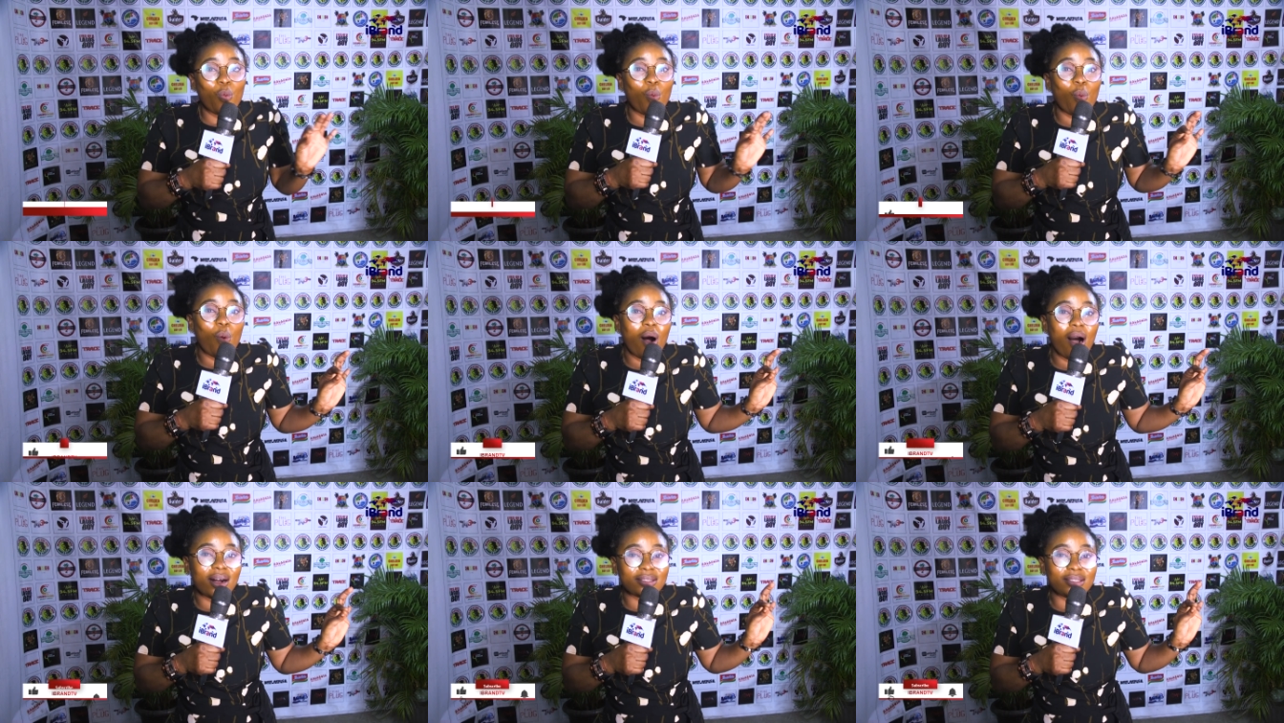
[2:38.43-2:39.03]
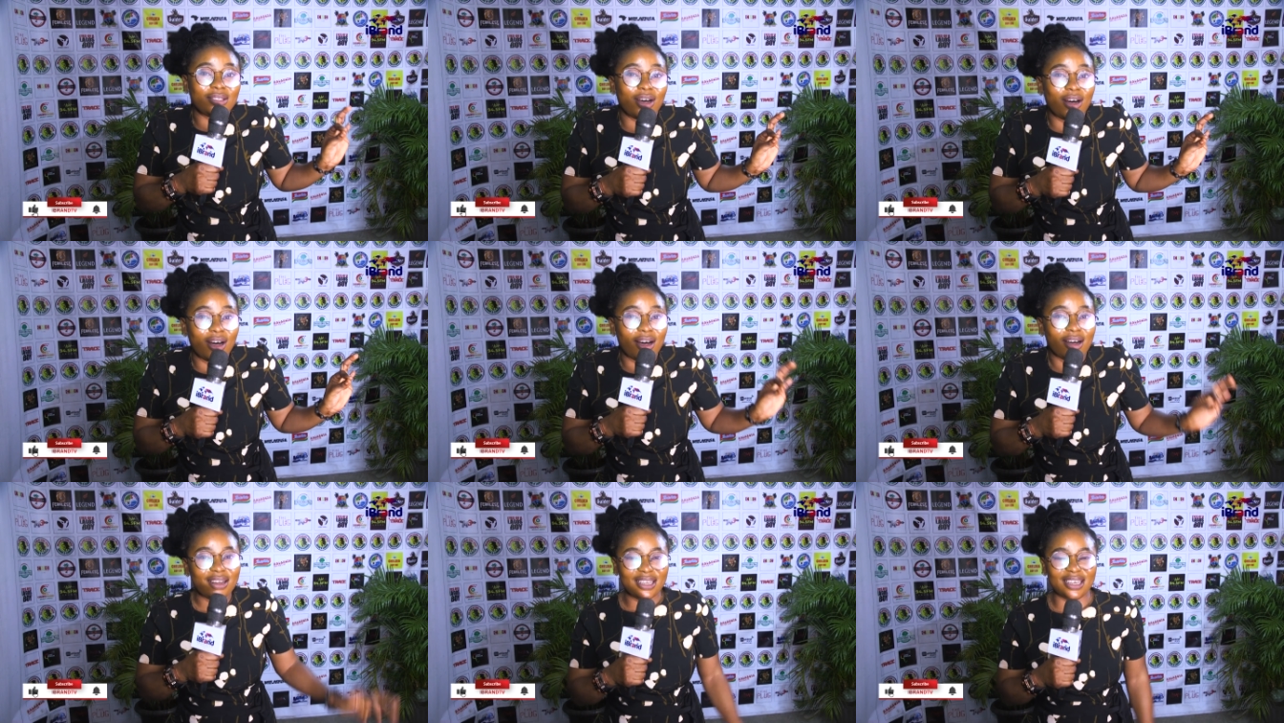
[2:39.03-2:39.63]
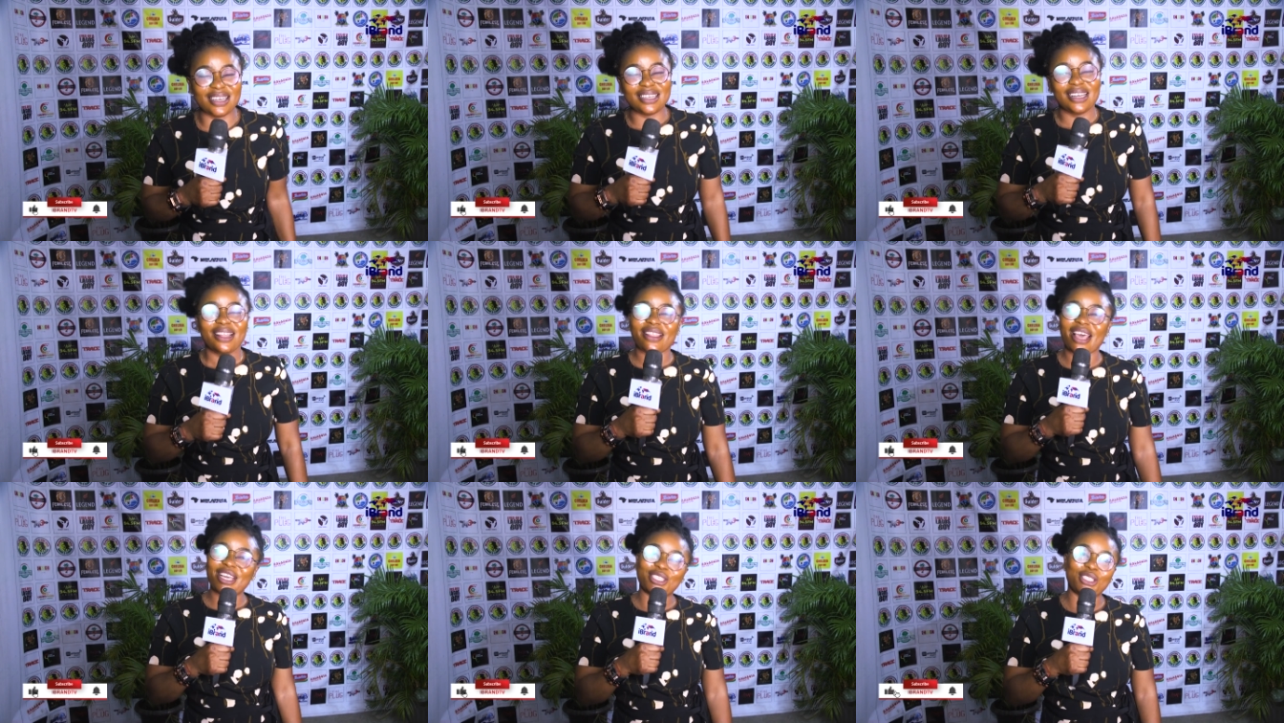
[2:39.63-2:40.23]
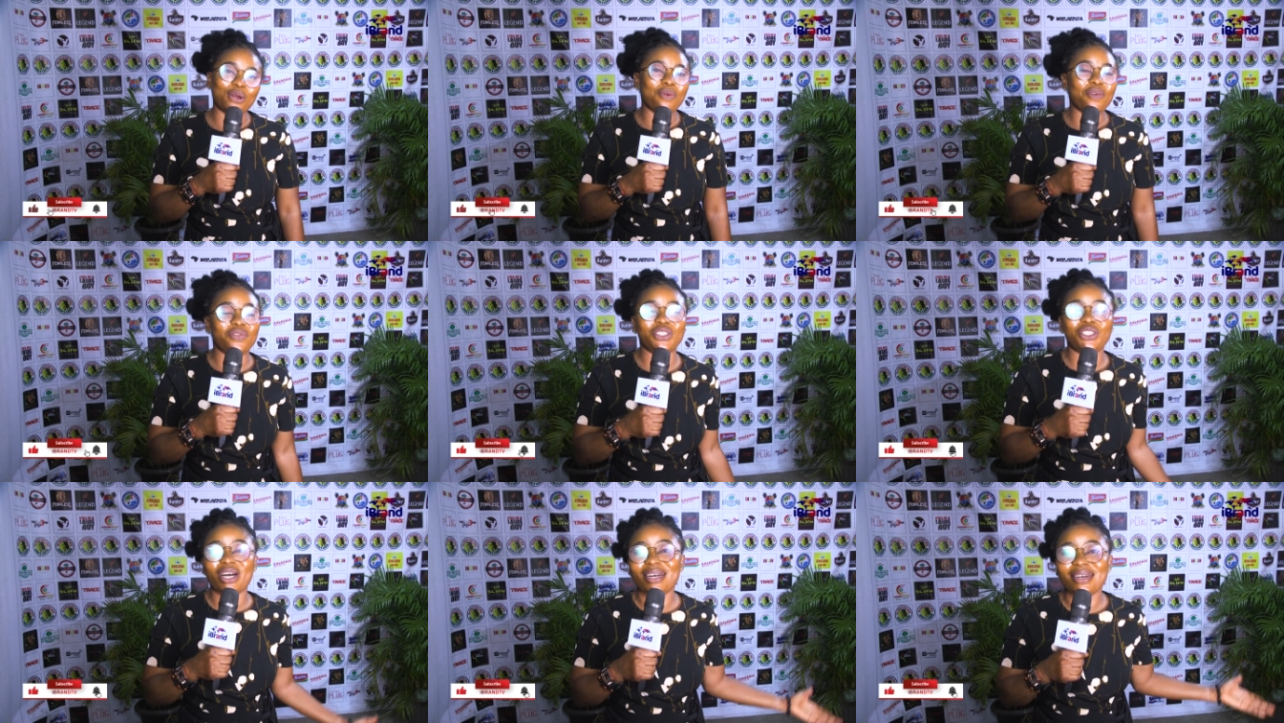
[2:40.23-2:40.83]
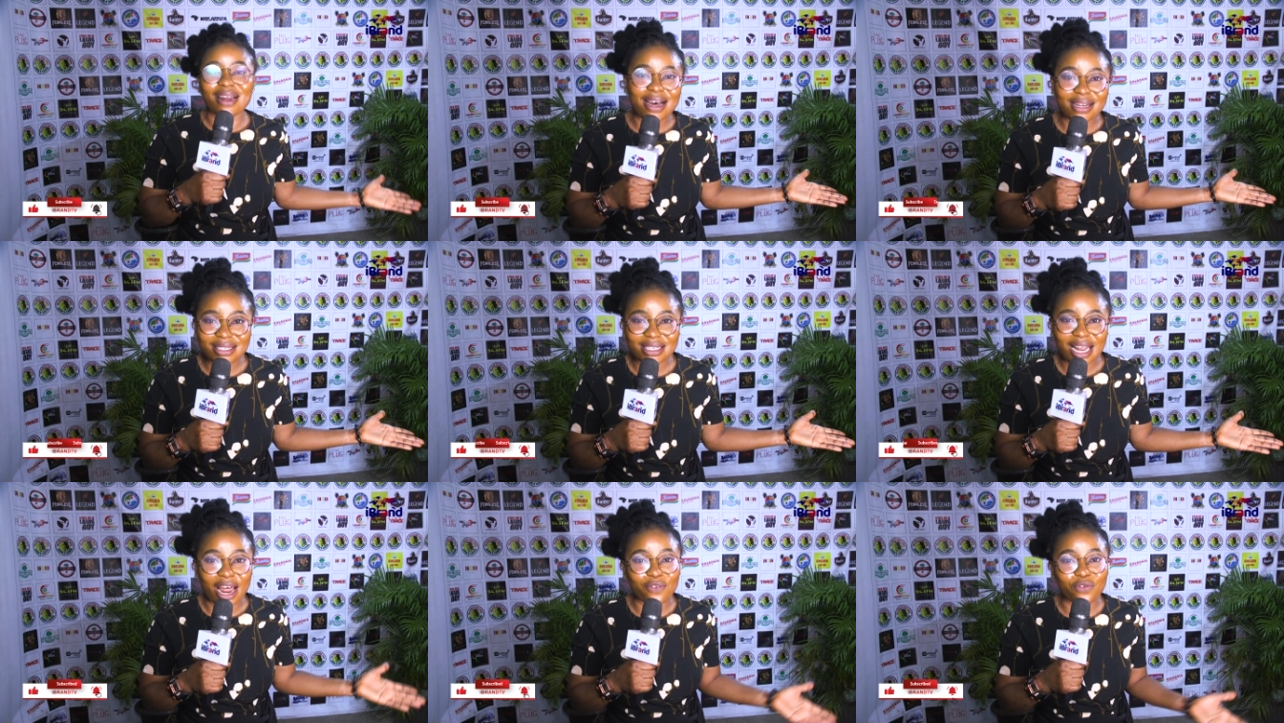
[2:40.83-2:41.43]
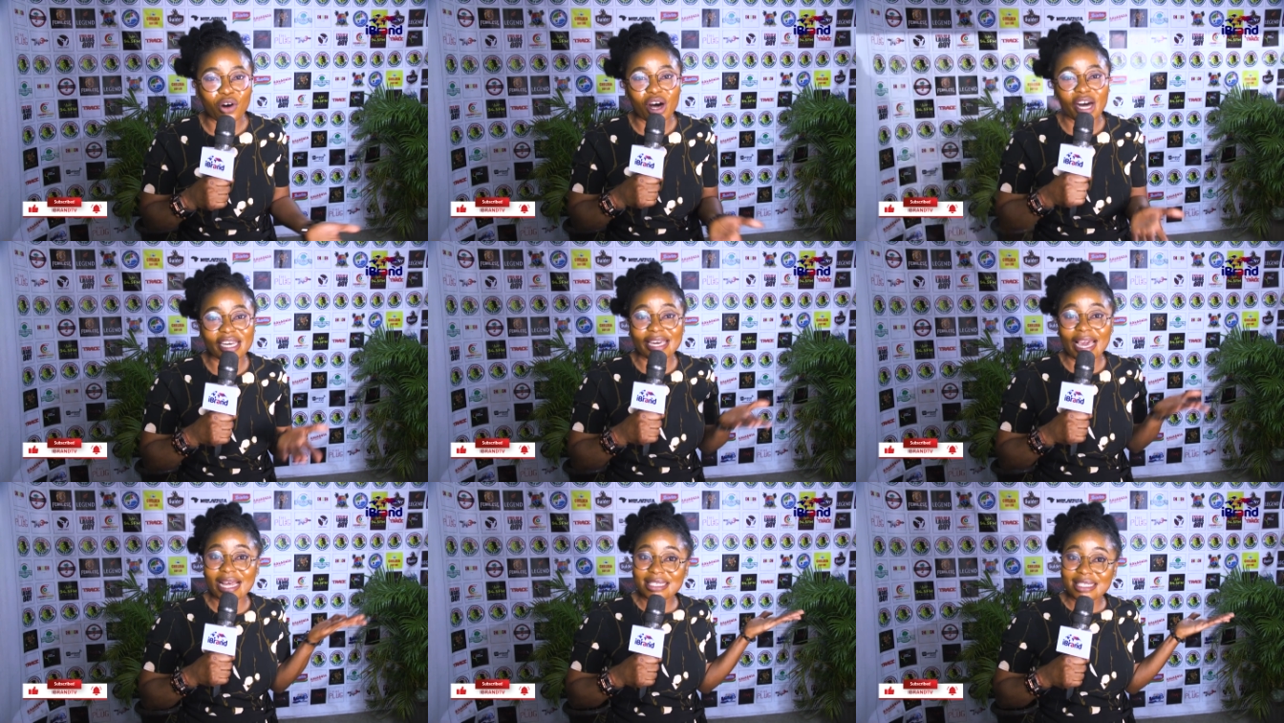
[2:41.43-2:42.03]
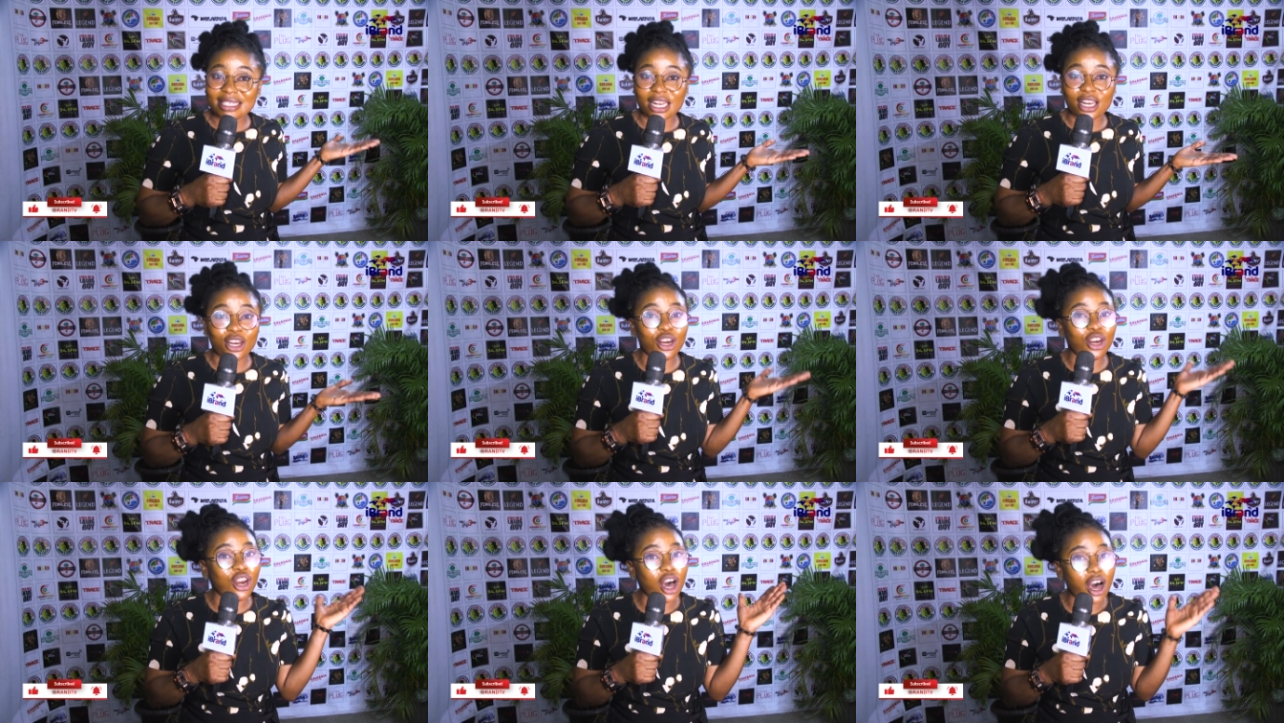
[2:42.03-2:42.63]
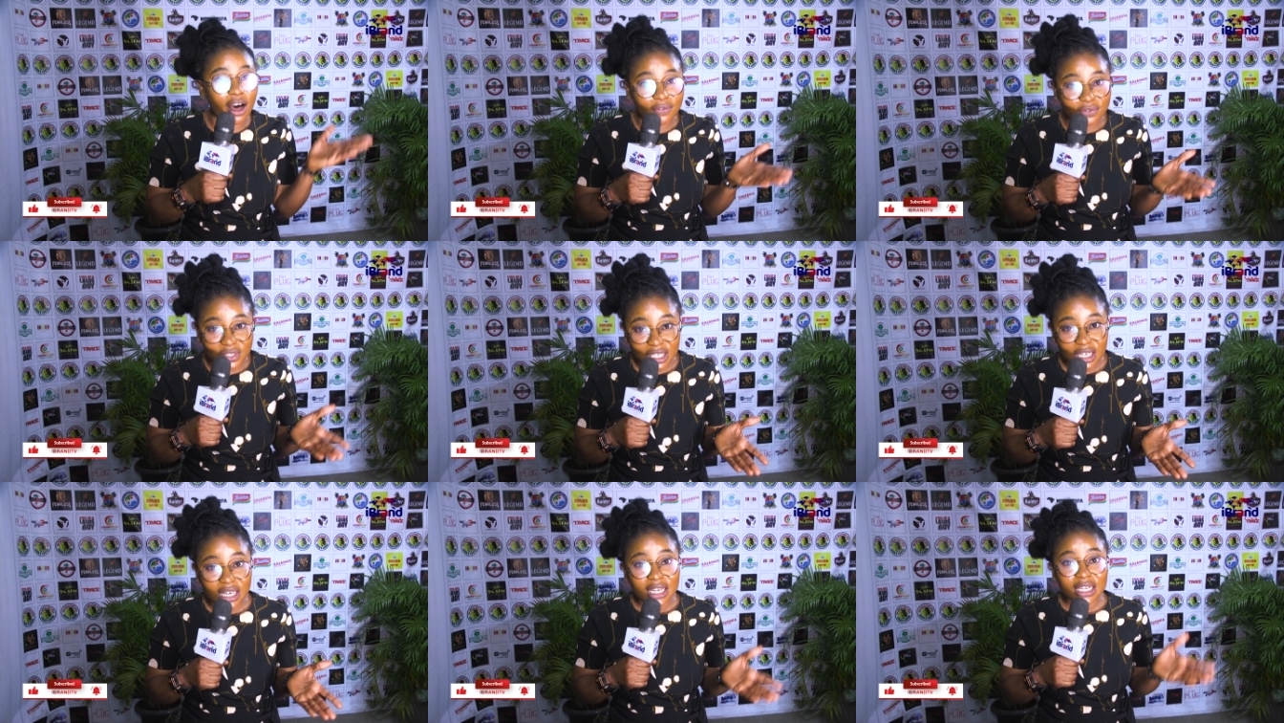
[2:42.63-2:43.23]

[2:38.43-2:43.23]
Water! Thank you so much for joining us, and for our guests that loved